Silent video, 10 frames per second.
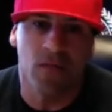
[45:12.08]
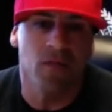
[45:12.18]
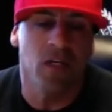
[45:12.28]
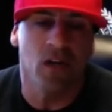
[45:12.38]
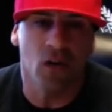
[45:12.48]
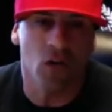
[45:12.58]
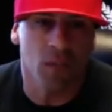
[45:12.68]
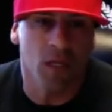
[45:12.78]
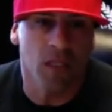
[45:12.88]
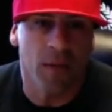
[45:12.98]
dollars a month,
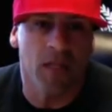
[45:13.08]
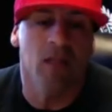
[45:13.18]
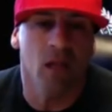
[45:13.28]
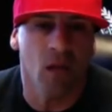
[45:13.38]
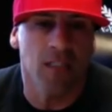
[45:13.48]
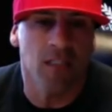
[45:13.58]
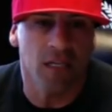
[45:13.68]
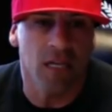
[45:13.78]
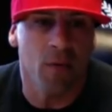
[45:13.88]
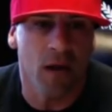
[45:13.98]
depending on the location and the
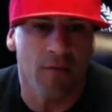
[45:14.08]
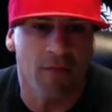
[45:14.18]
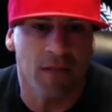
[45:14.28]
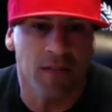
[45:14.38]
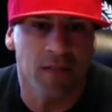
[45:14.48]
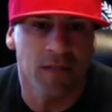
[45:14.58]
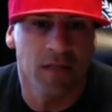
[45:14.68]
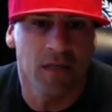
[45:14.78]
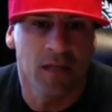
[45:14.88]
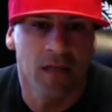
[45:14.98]
demographics.
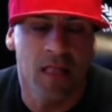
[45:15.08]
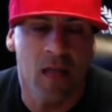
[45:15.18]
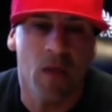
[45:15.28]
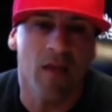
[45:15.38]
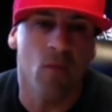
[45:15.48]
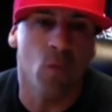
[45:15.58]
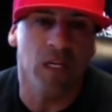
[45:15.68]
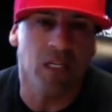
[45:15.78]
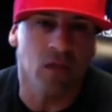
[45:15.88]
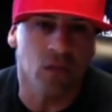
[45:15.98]
And then we have a retail
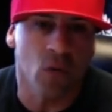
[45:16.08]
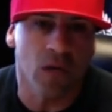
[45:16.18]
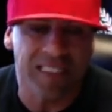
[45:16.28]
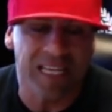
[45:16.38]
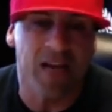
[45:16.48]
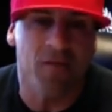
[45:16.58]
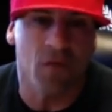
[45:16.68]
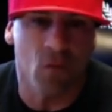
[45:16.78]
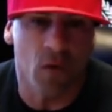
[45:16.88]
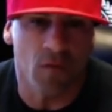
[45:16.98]
store inside every one
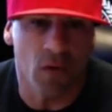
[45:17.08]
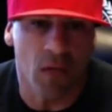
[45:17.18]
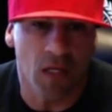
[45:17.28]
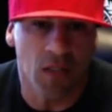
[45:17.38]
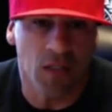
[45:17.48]
of our locations.